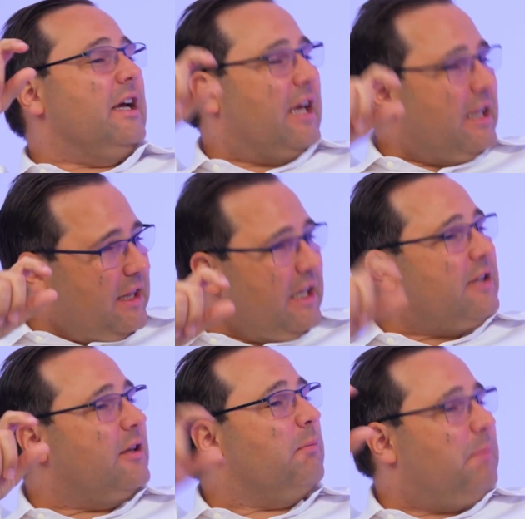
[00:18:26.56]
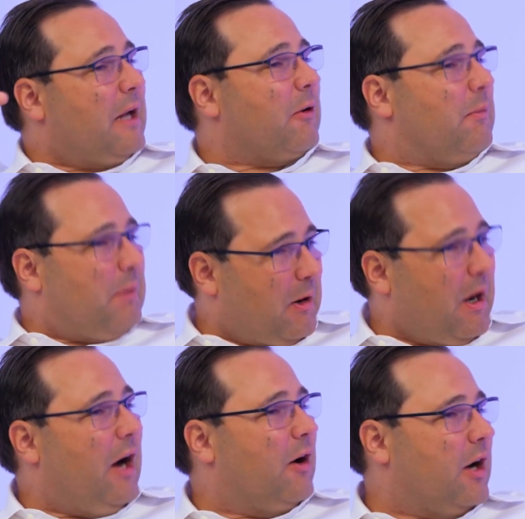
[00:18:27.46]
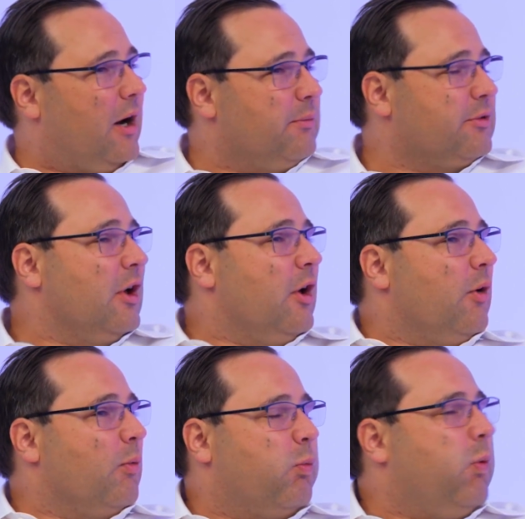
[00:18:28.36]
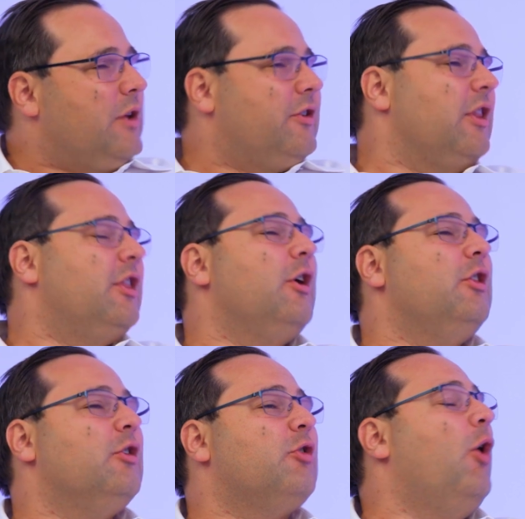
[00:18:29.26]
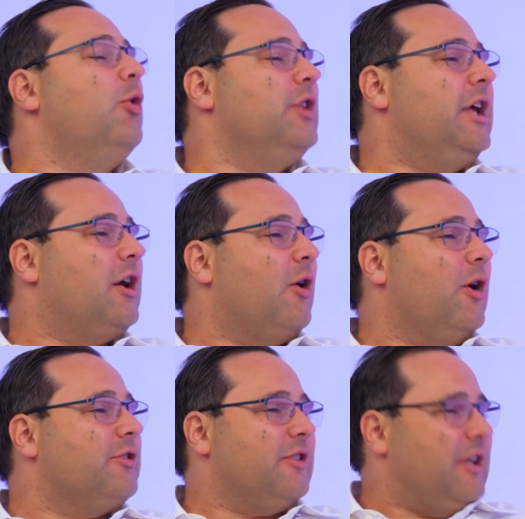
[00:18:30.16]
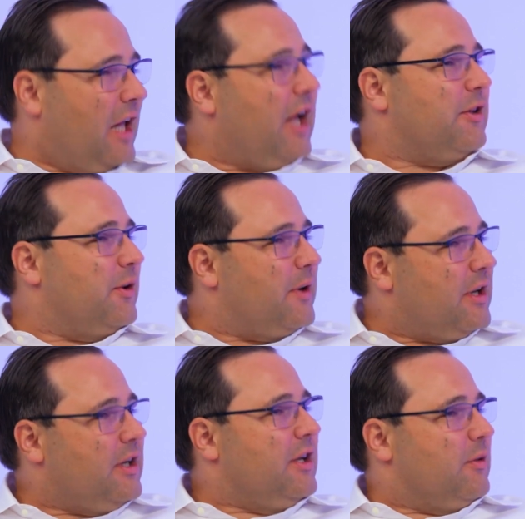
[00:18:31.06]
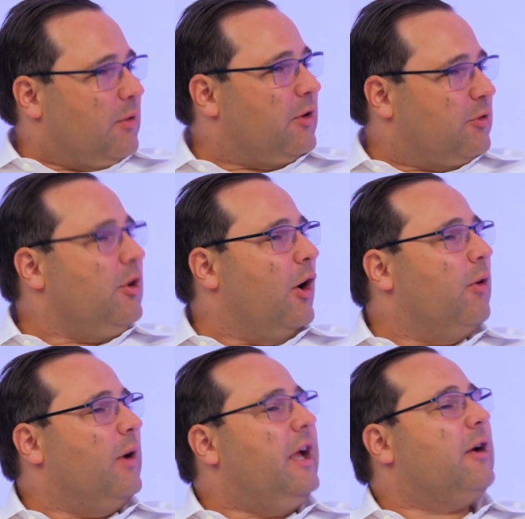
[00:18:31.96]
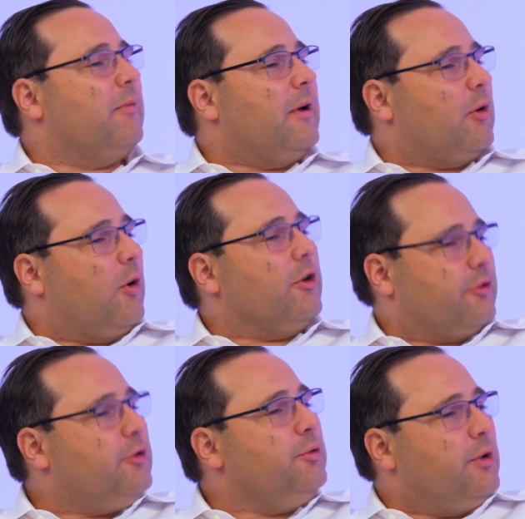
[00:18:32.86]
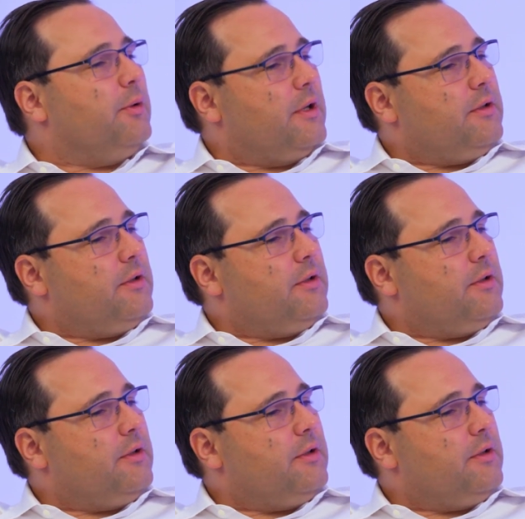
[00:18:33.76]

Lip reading: can lead to better and better outcomes. There's only a cost to not do it, but there's no incremental cost to do it.